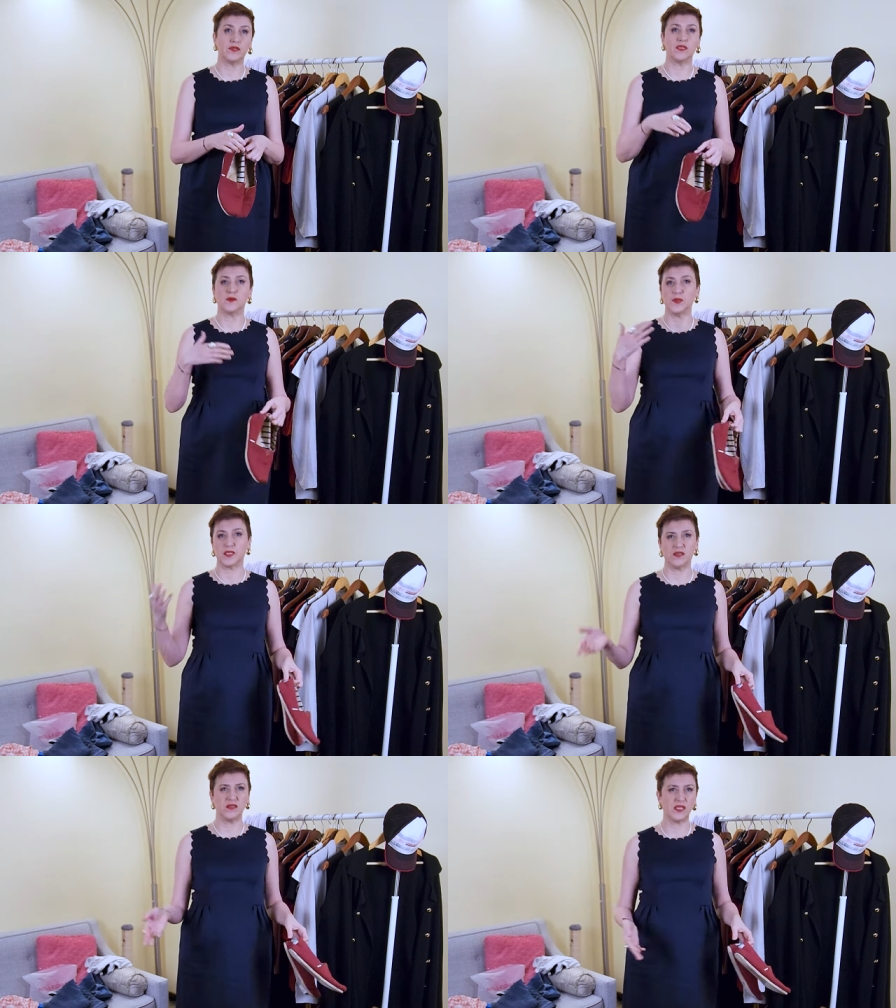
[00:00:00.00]

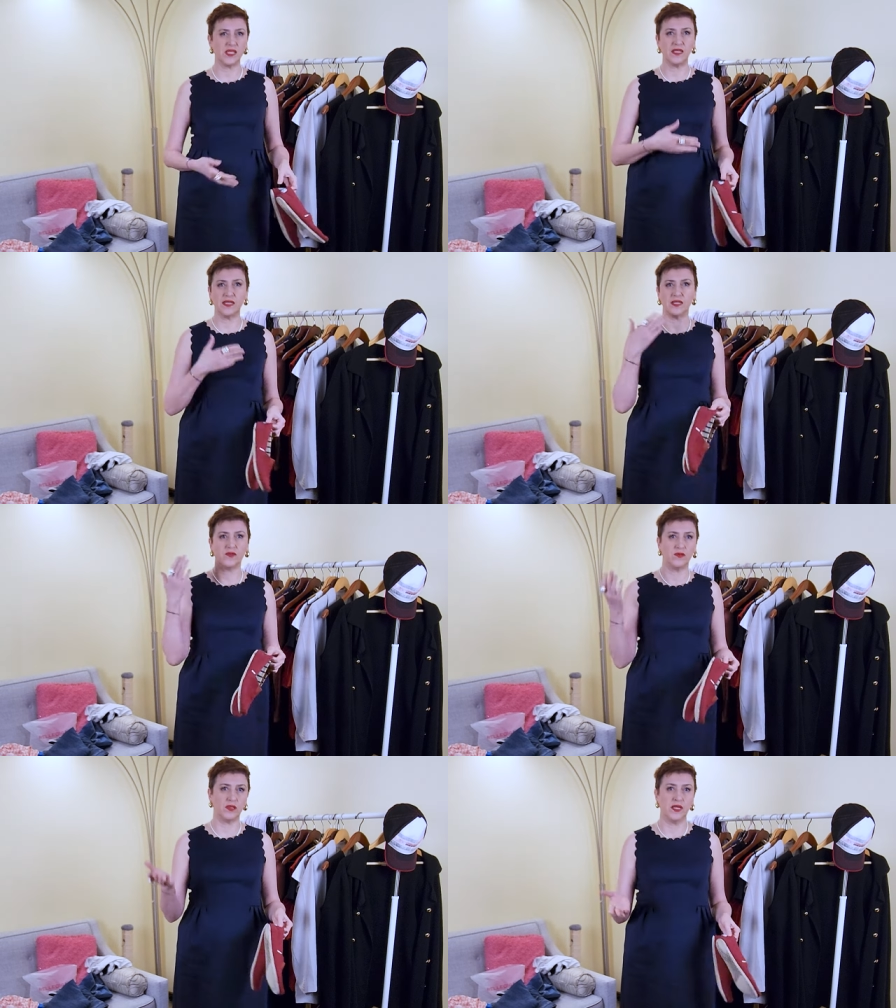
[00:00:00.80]
especially a sea day
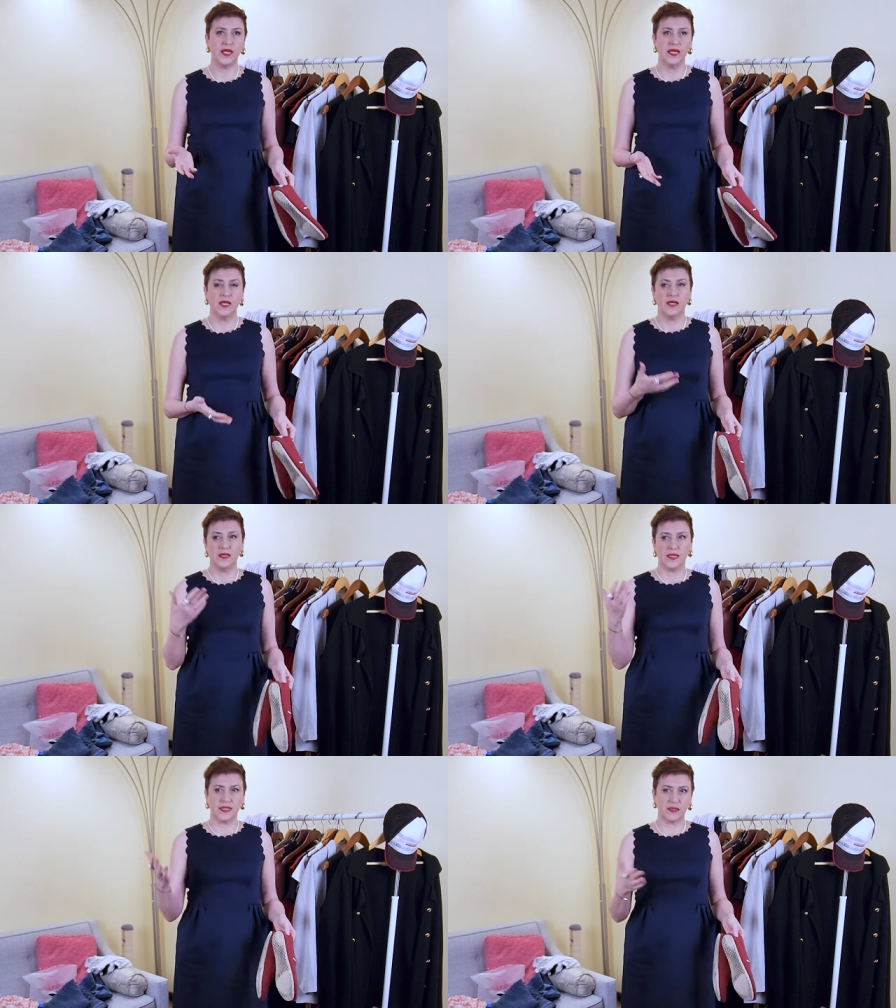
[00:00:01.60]
or
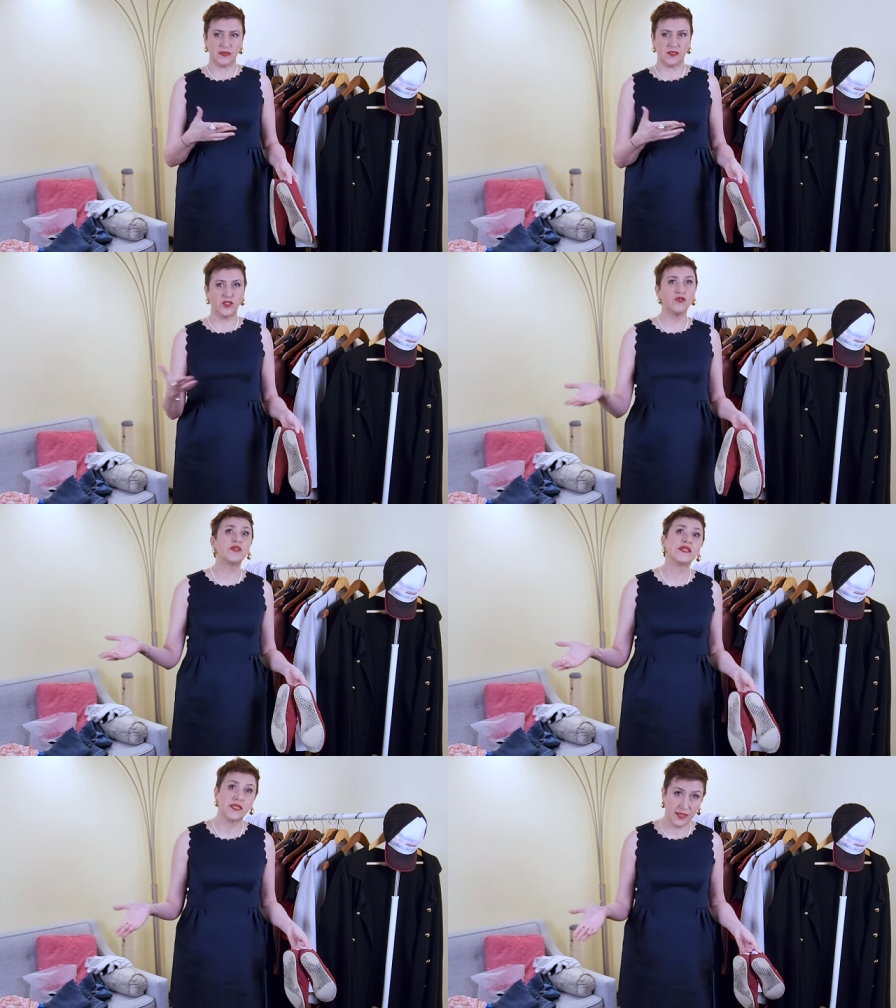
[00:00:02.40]
like
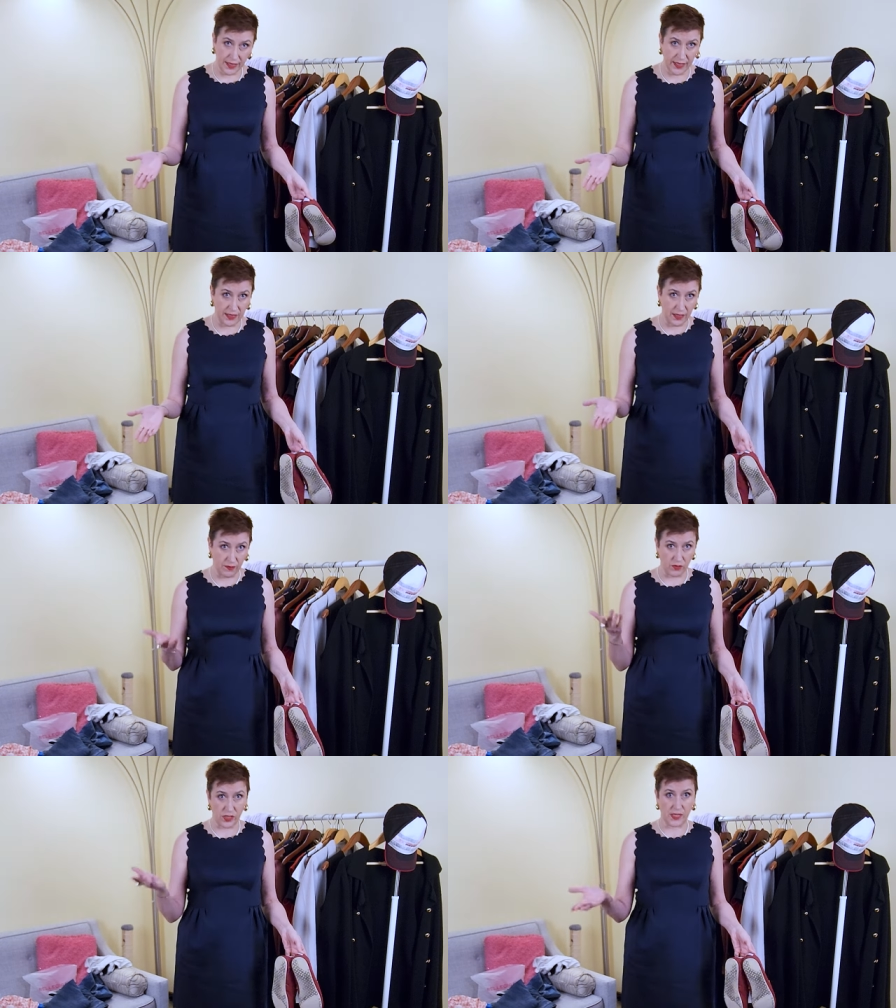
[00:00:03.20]
during the day, I
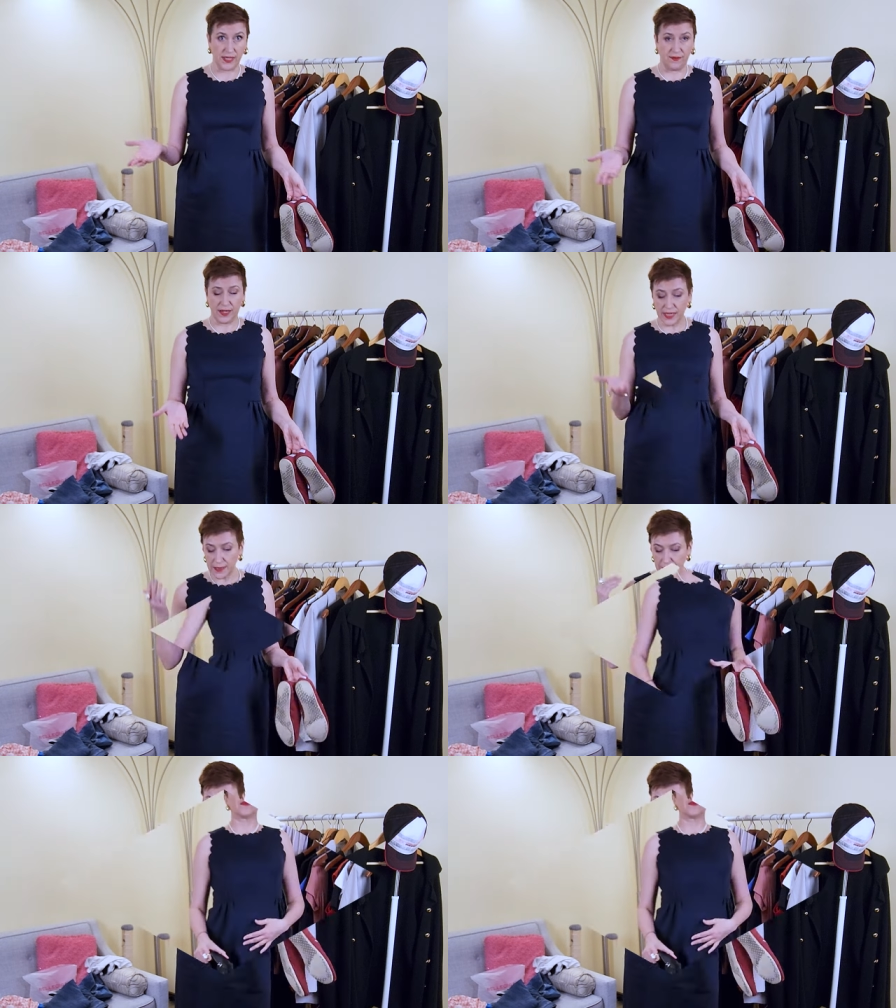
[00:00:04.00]
would say, right?